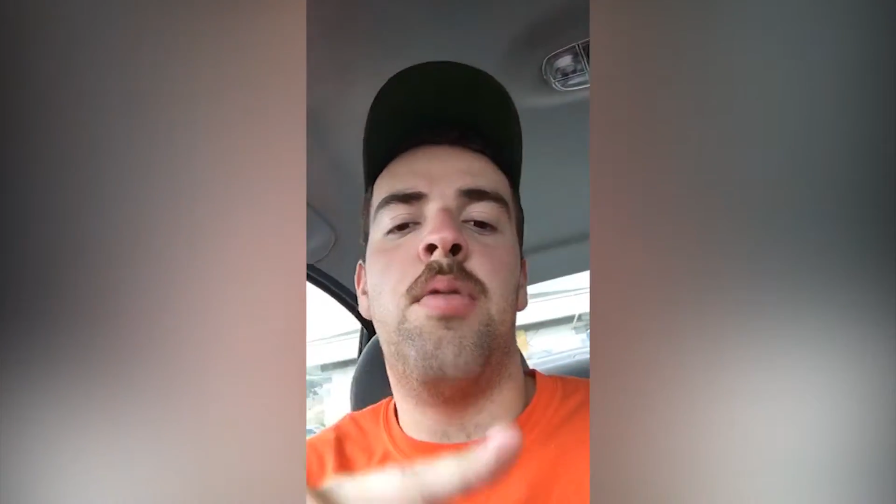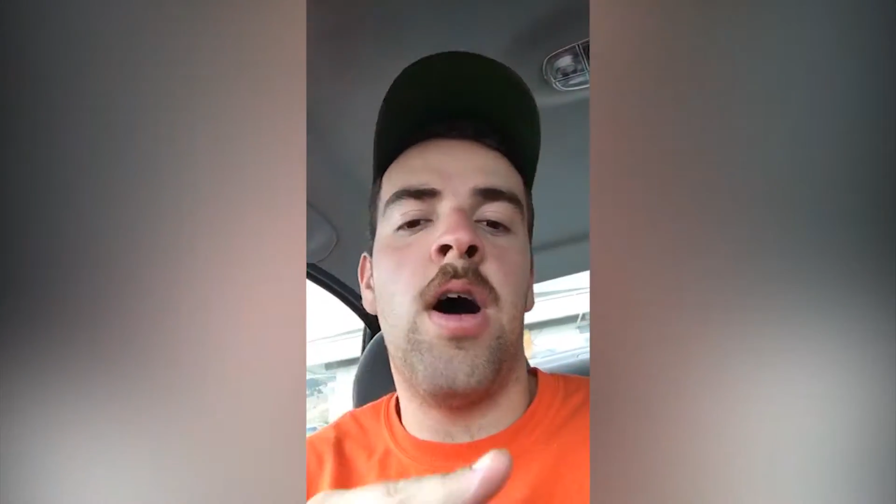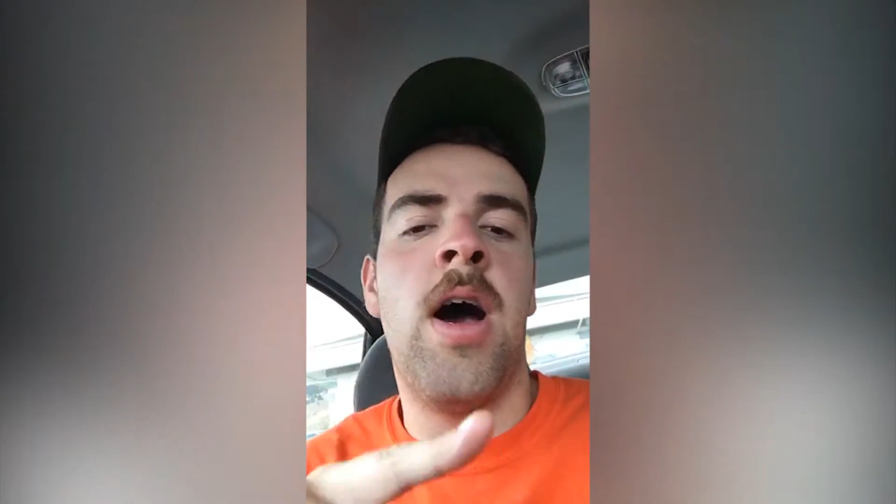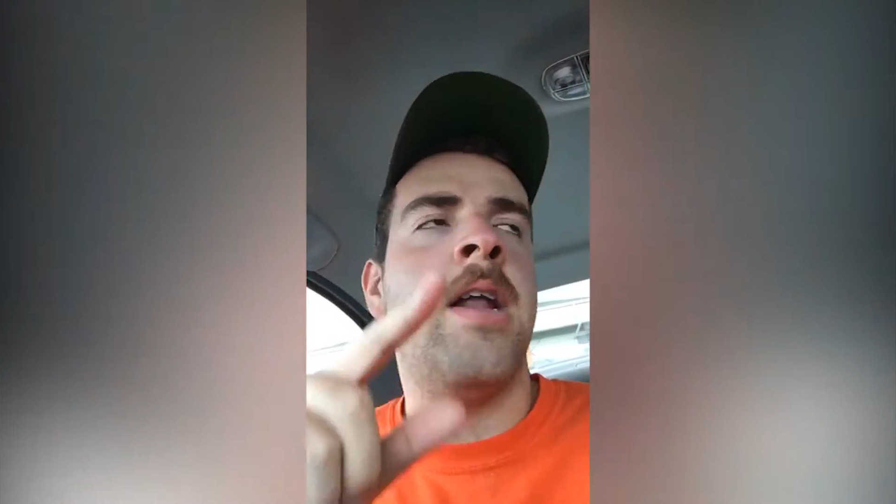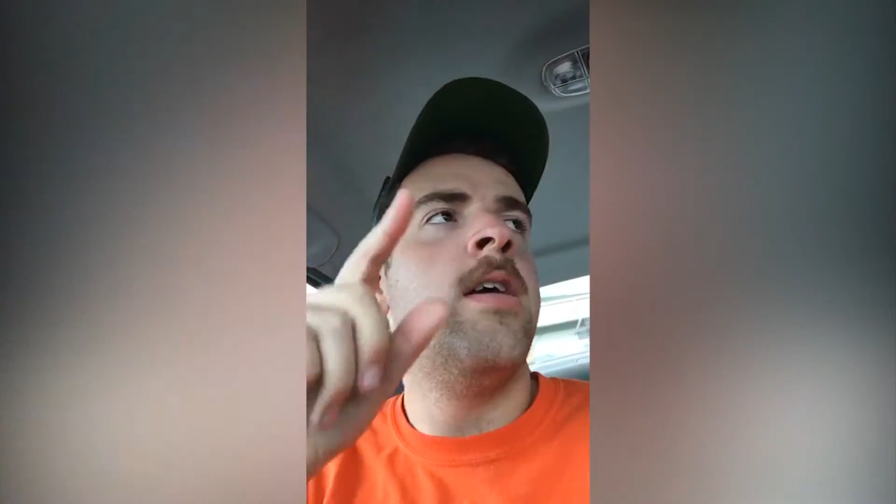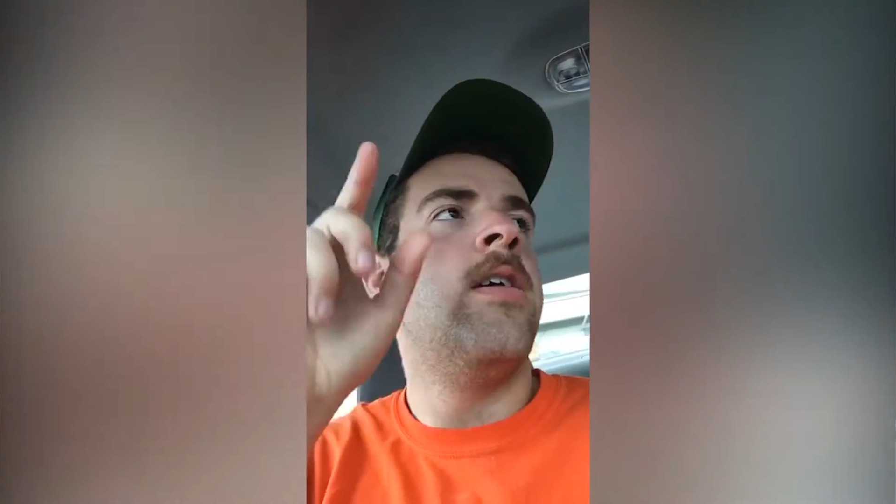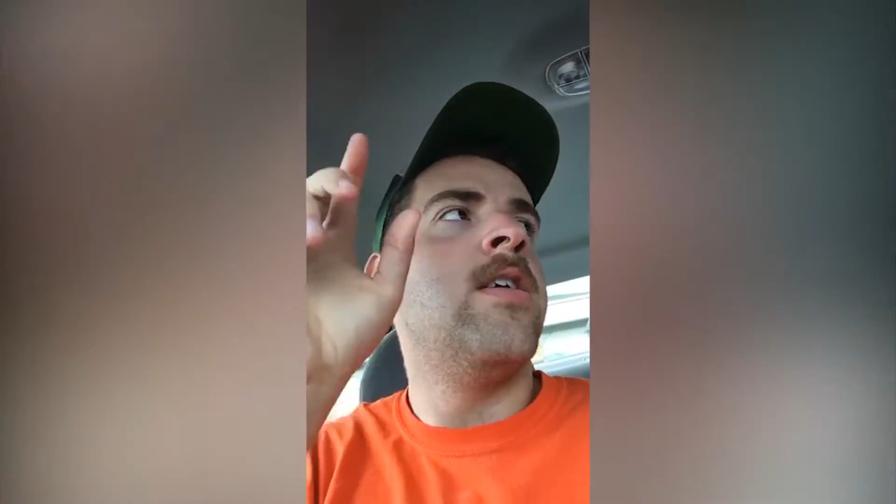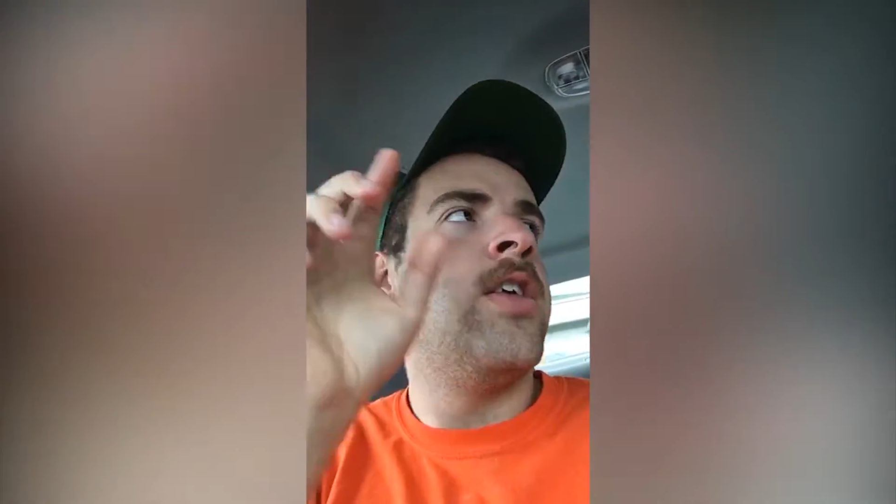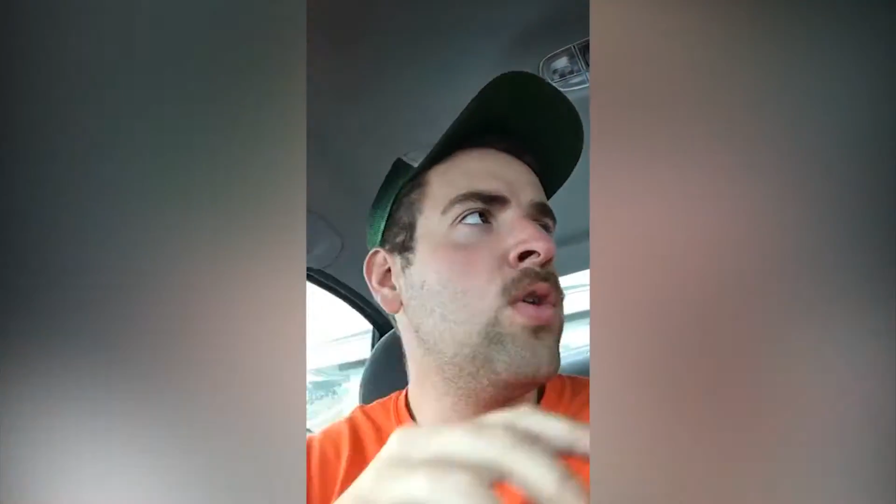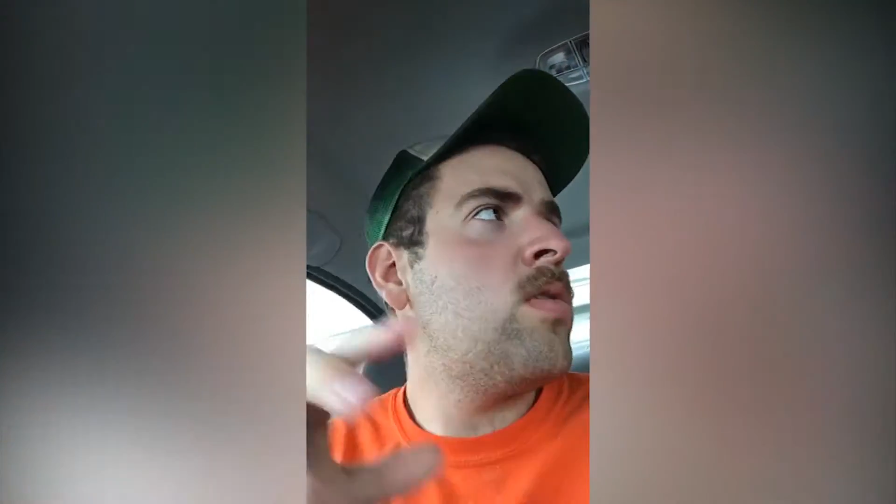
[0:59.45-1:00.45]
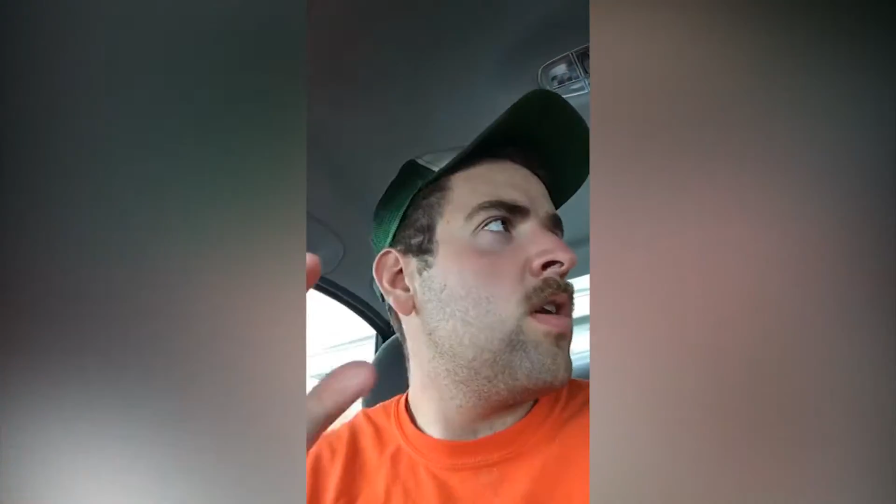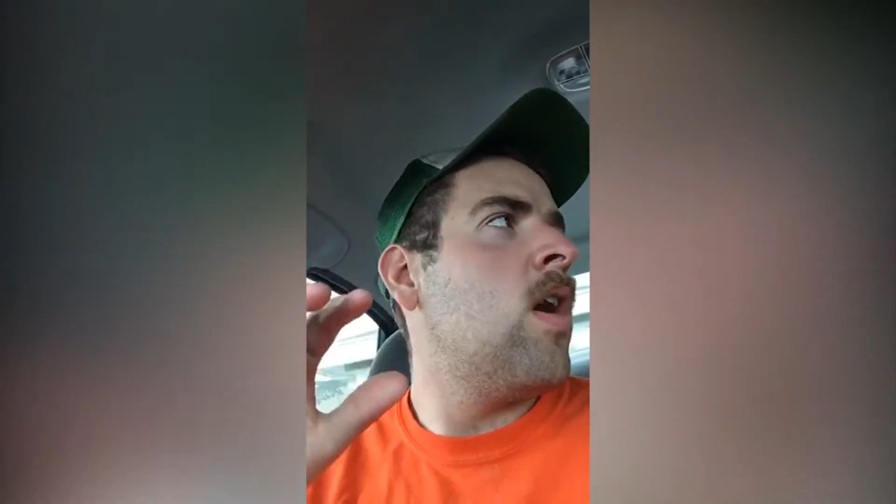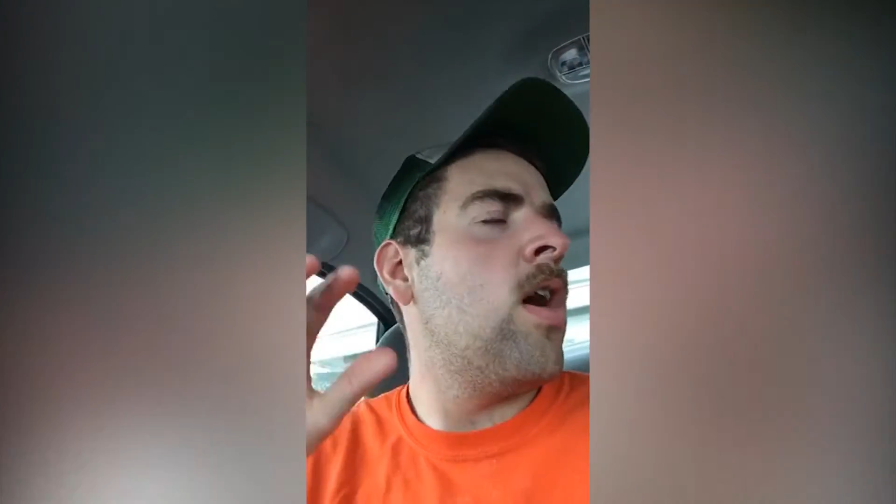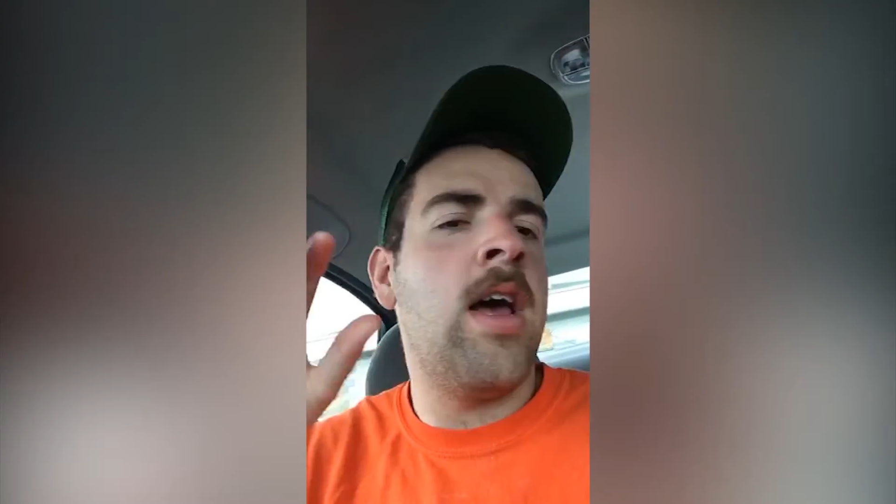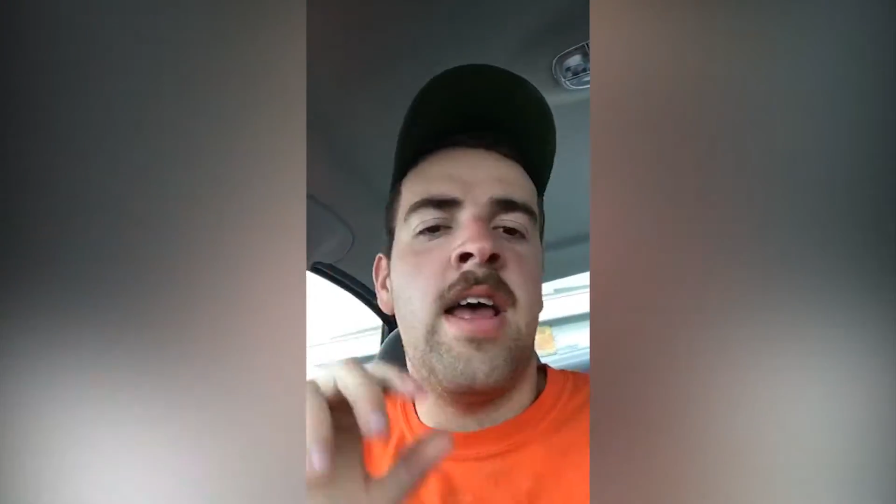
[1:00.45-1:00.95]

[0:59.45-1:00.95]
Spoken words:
But Utah